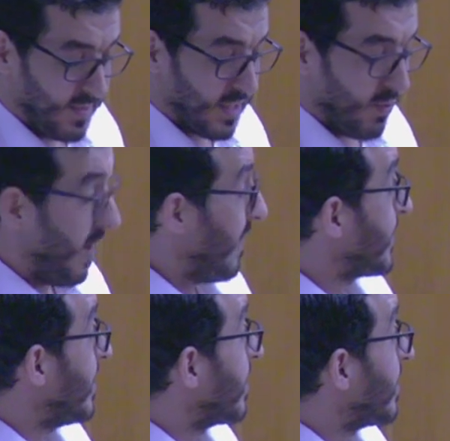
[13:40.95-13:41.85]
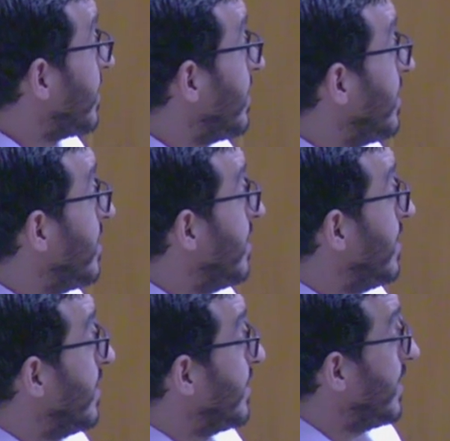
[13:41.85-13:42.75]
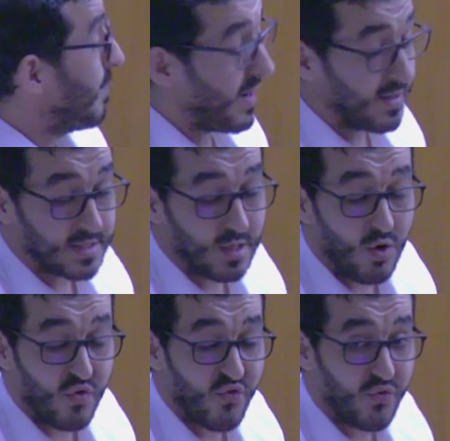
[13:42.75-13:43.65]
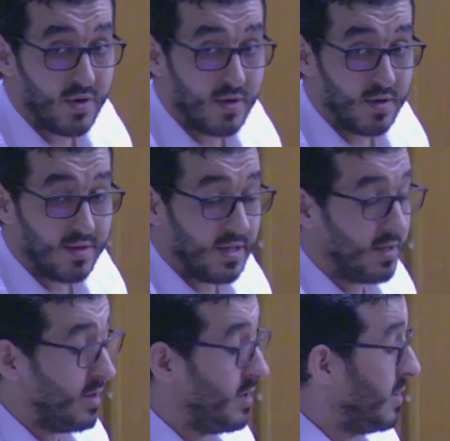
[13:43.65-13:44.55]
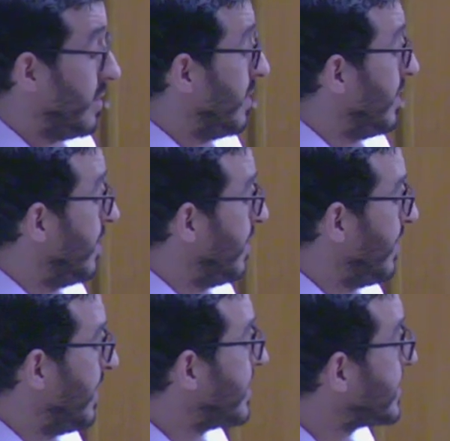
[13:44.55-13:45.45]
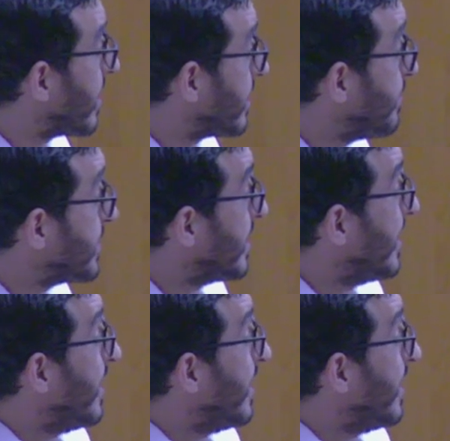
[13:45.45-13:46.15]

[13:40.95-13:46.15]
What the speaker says: So after the impacts of the startups,